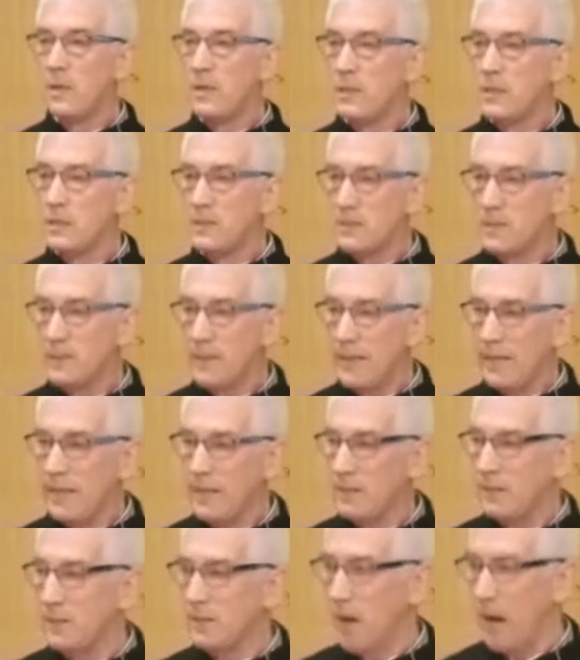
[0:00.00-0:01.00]

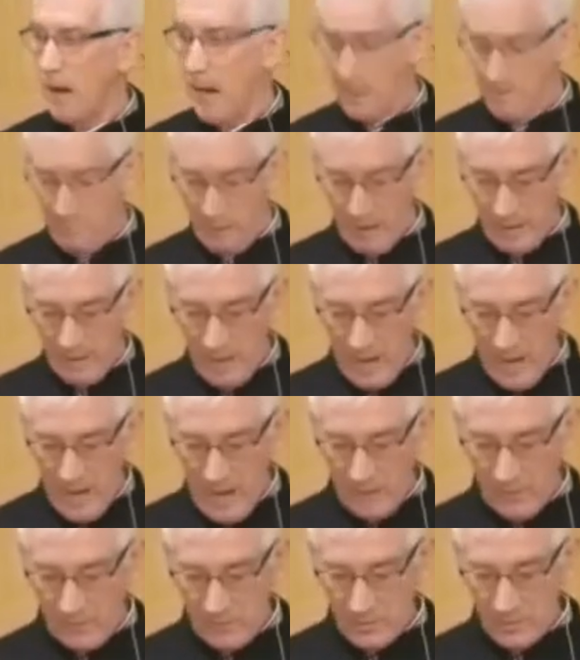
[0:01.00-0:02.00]
Seed time and
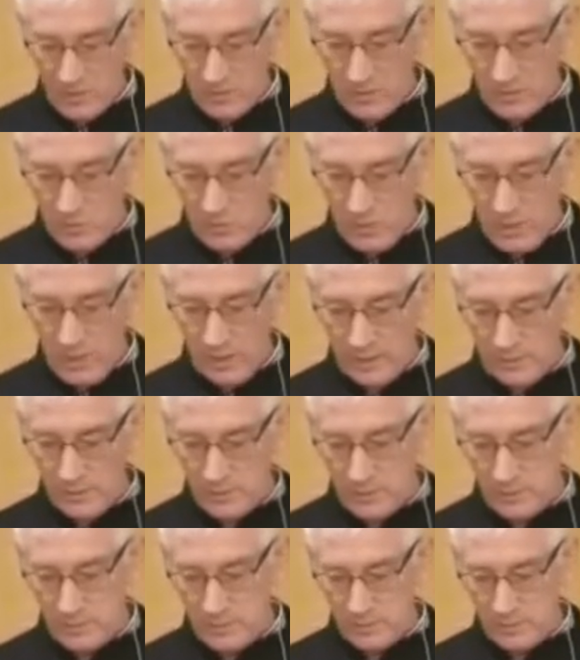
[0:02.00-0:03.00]
harvest is one.
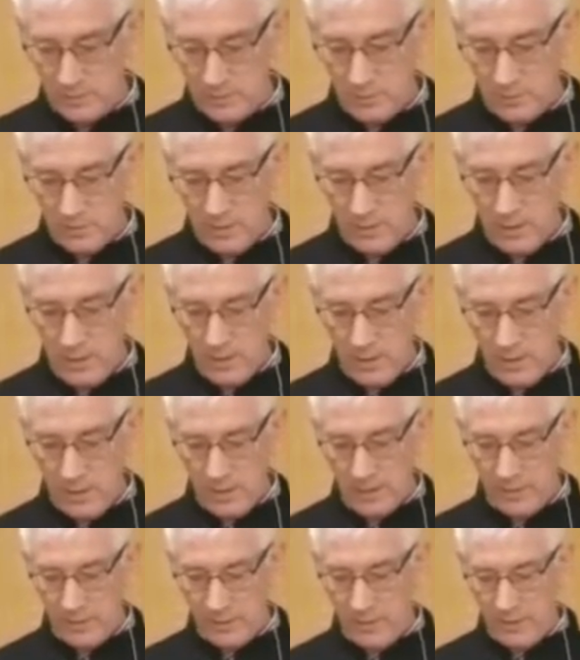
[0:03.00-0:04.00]

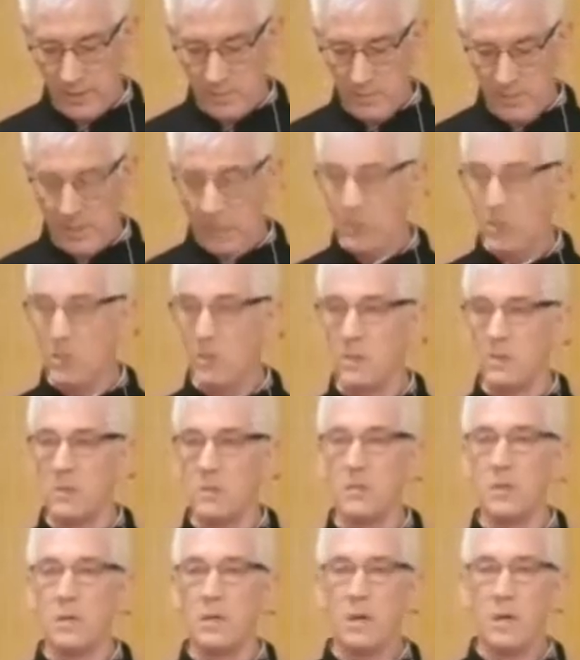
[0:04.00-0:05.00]
And then he
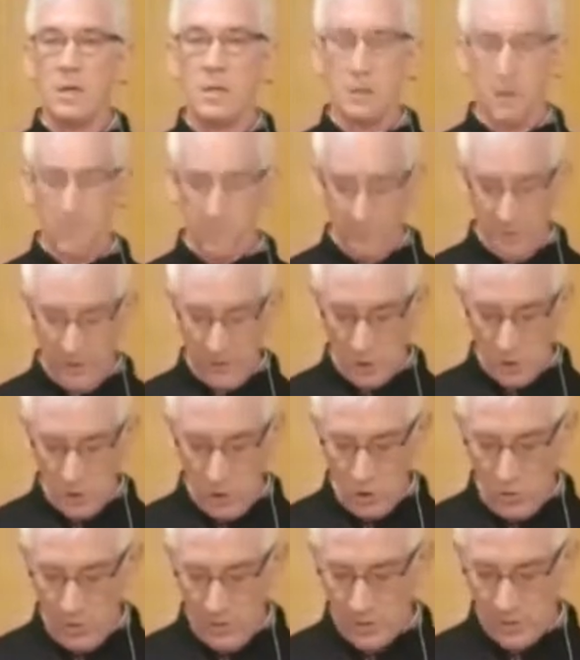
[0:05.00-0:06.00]
mentions the
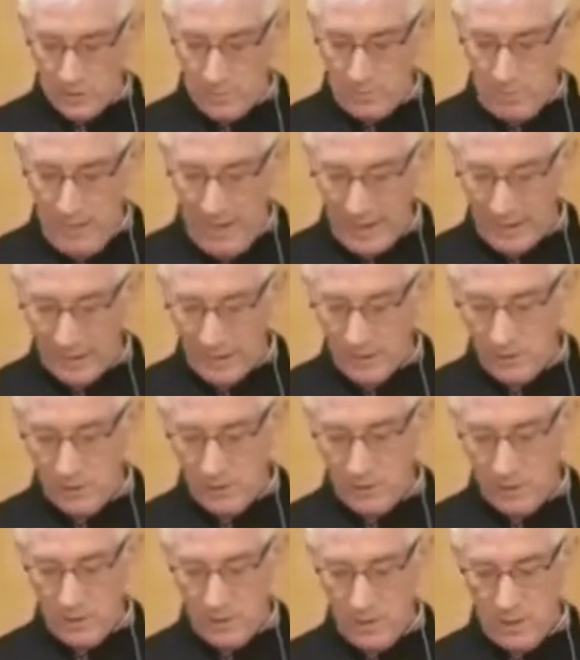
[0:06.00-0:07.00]
victorious
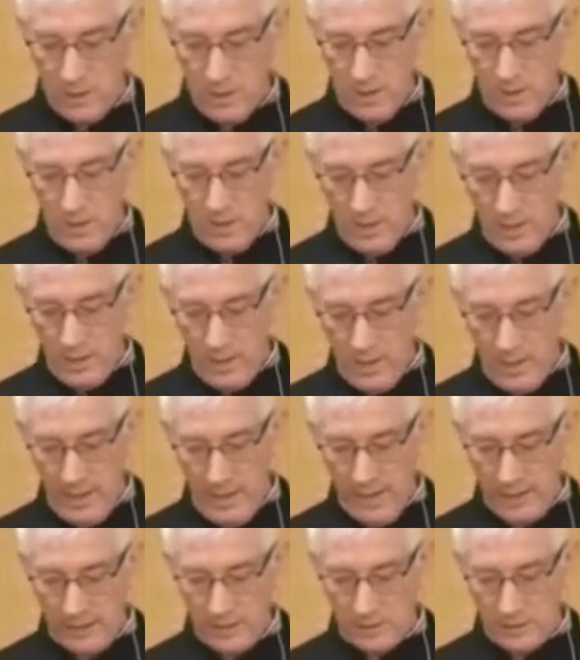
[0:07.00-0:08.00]
battle
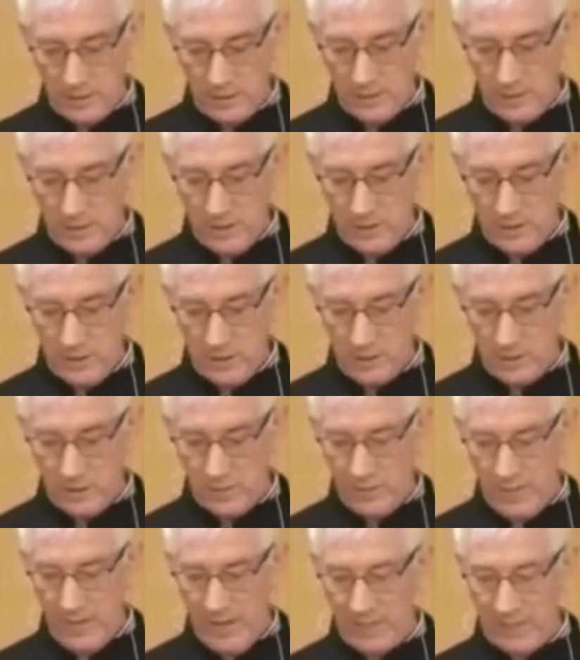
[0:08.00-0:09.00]
and citizens
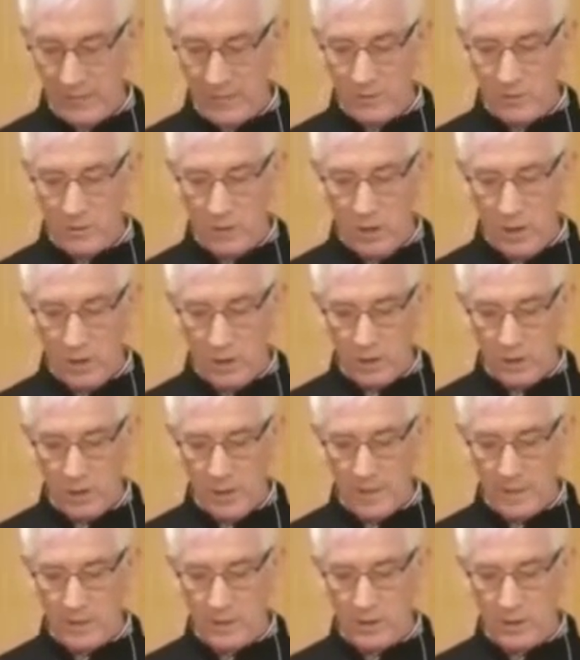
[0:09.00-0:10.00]
of heaven
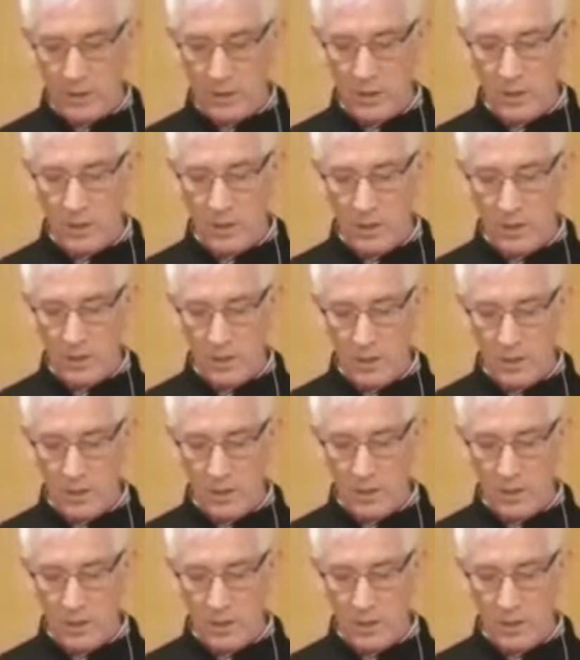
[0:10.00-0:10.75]
colonizing earth.